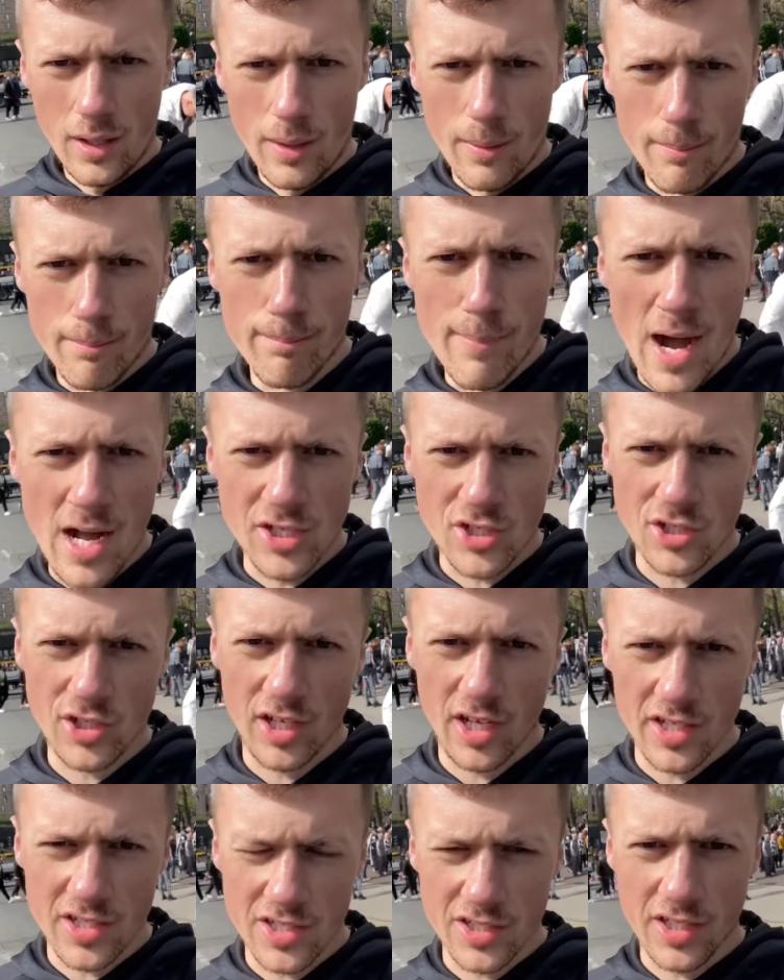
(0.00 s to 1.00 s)
Match
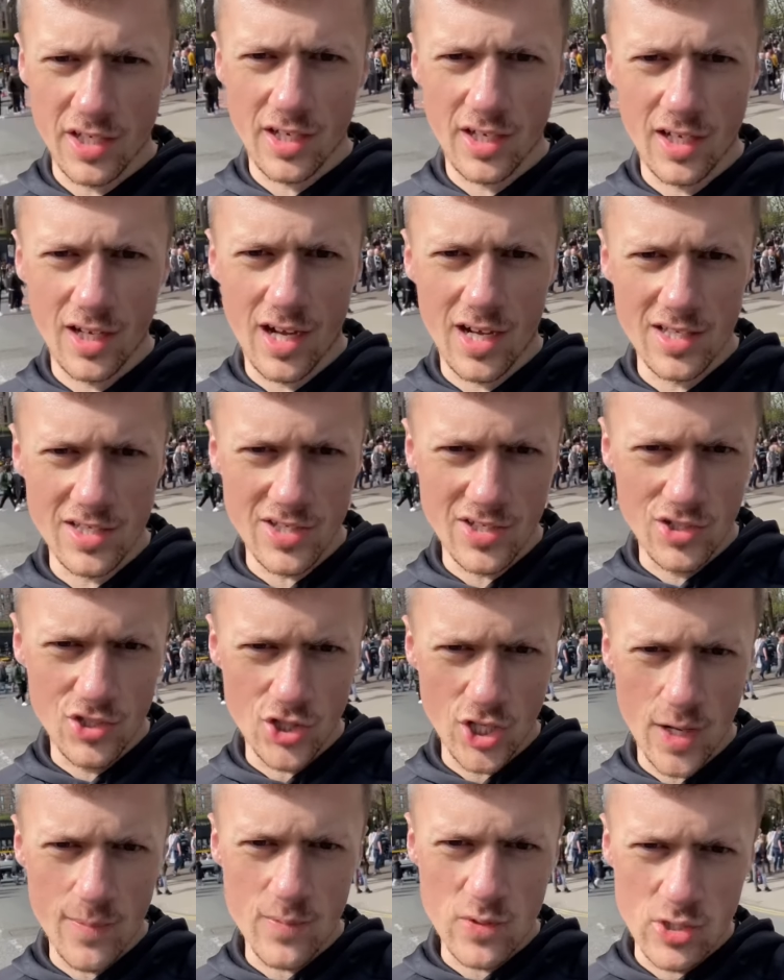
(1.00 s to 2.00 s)
day today at St
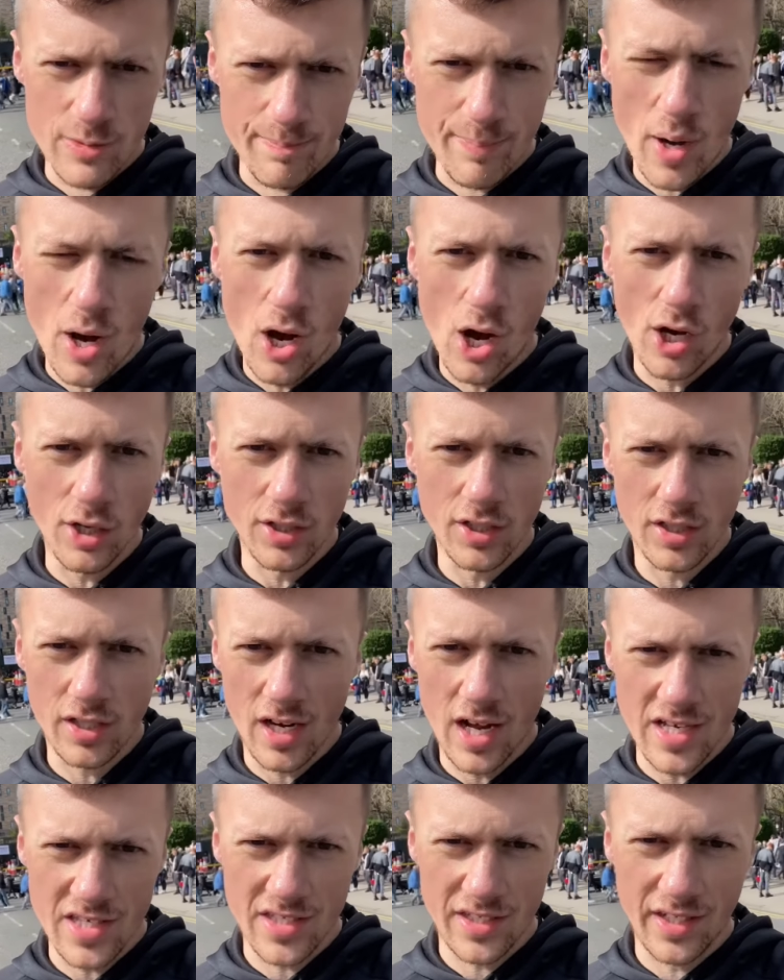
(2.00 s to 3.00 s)
James' Park,
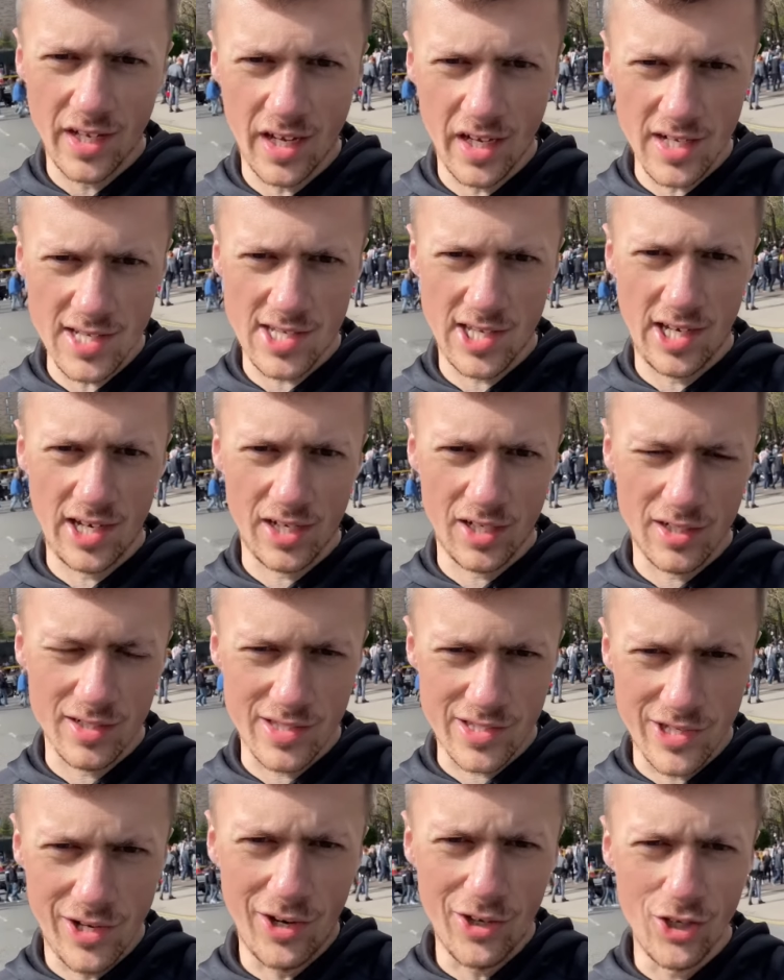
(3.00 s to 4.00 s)
Newcastle United taking on
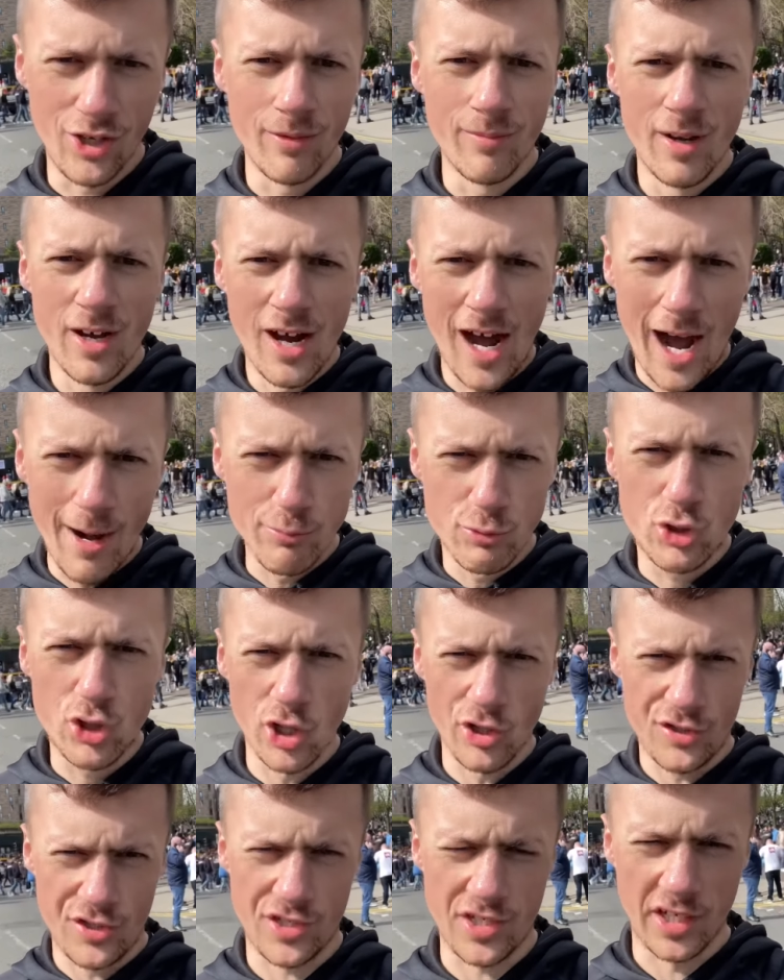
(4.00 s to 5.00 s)
Tottenham. I've
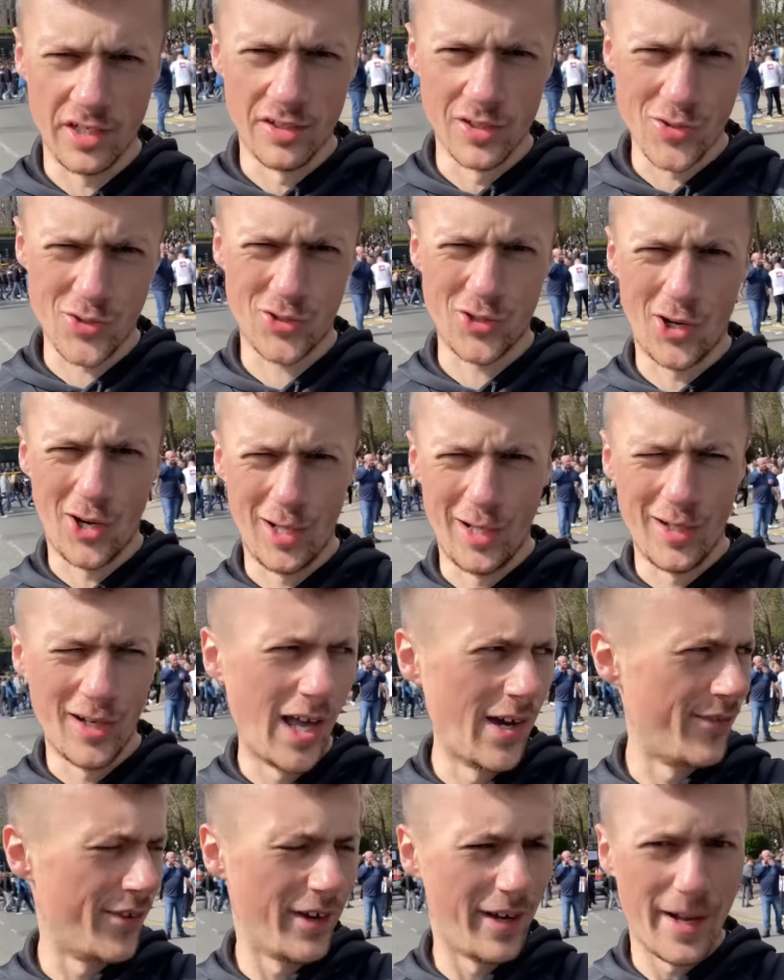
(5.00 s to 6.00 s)
just seen the starting
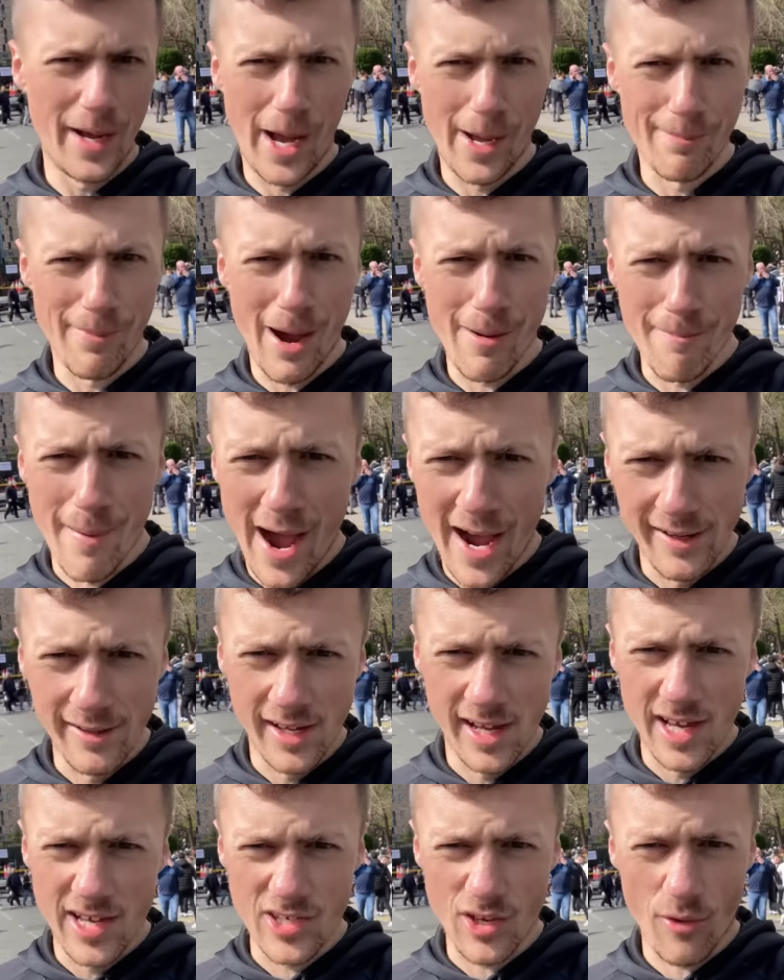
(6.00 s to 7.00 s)
11 and my mind
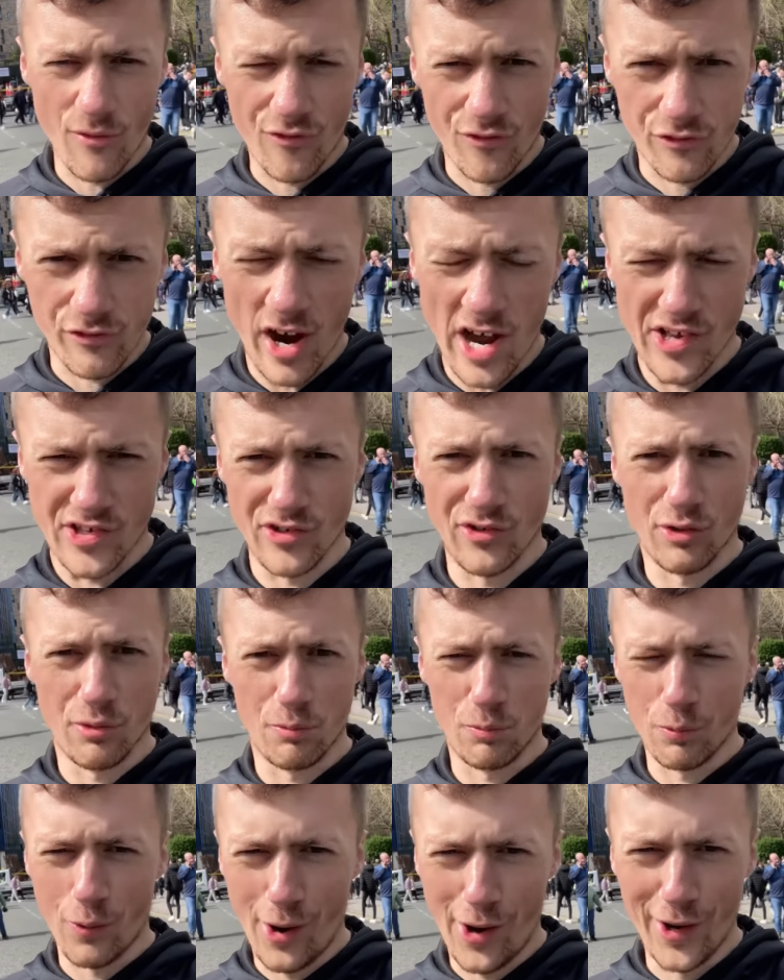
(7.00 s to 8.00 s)
is frazzled.
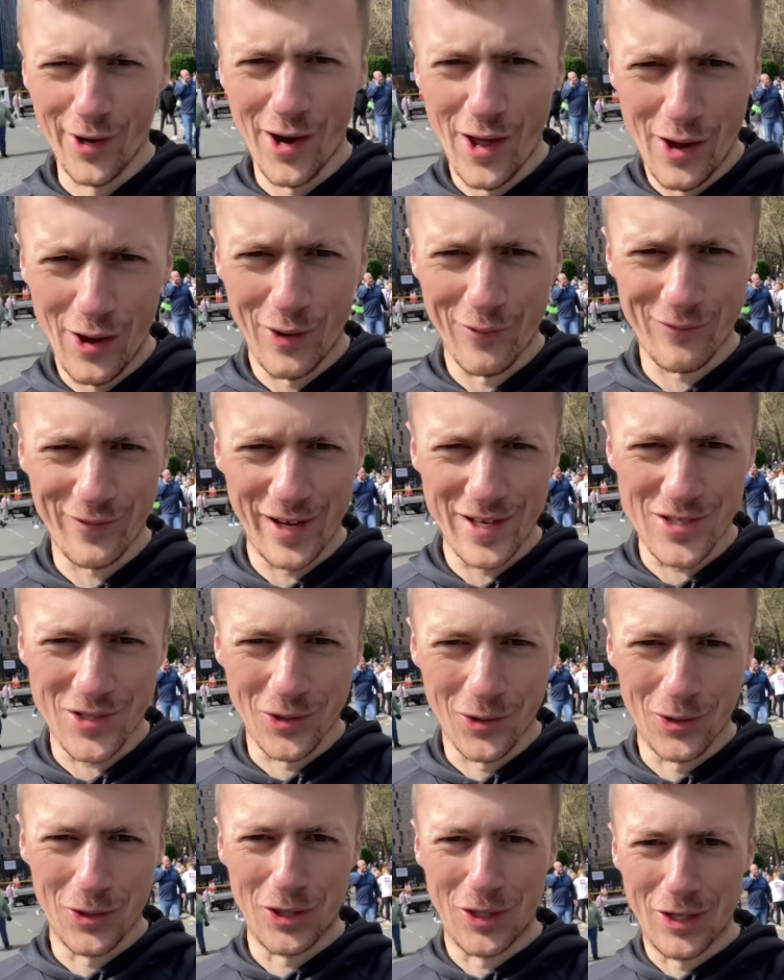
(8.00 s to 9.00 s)
What on earth is
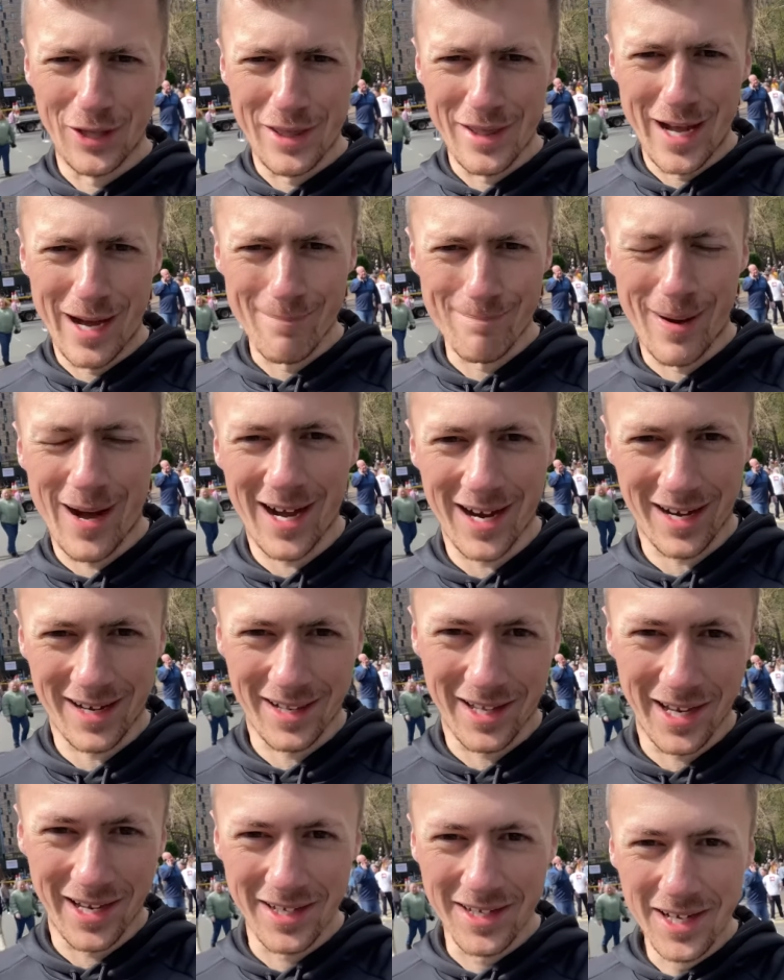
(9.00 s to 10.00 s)
going on in that back
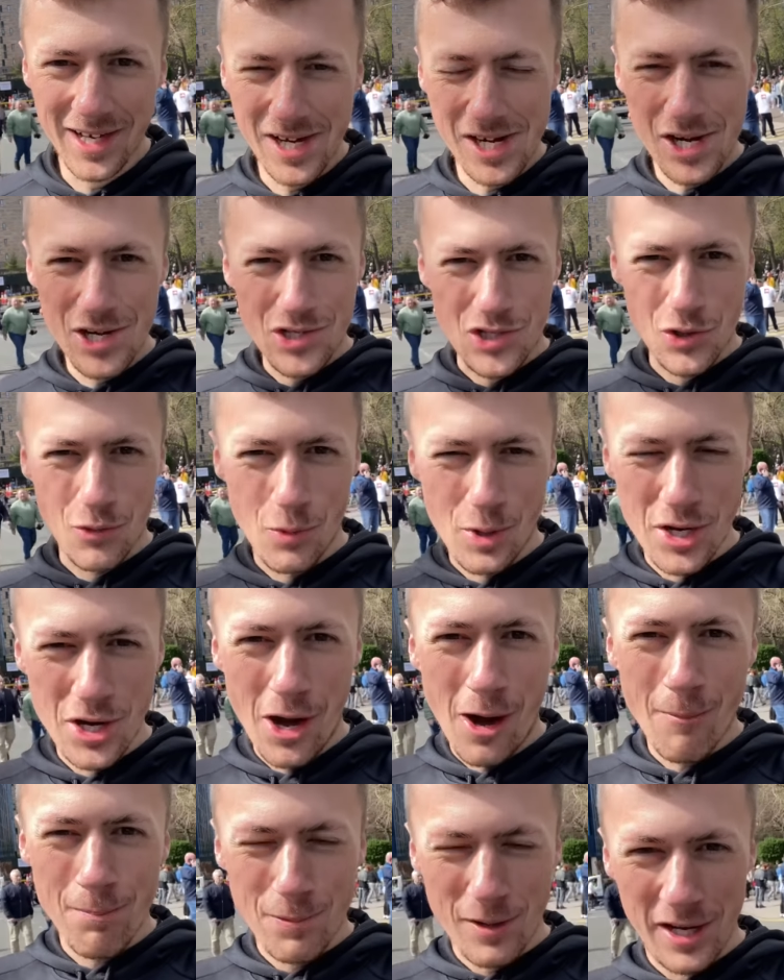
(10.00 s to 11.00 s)
line? So we
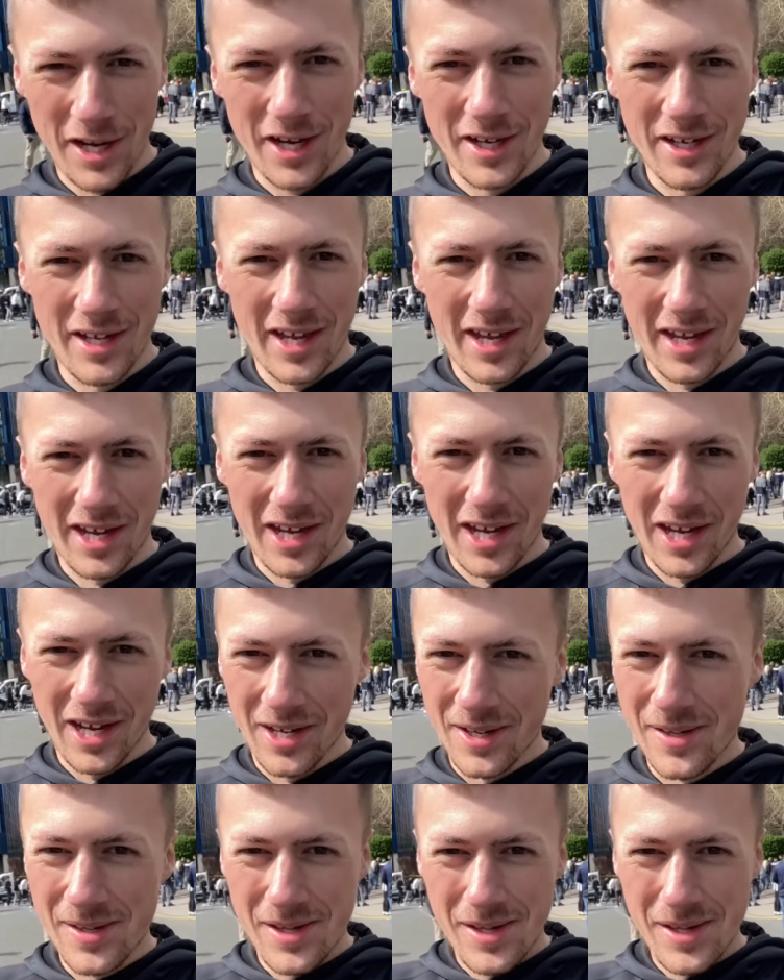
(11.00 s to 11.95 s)
are playing a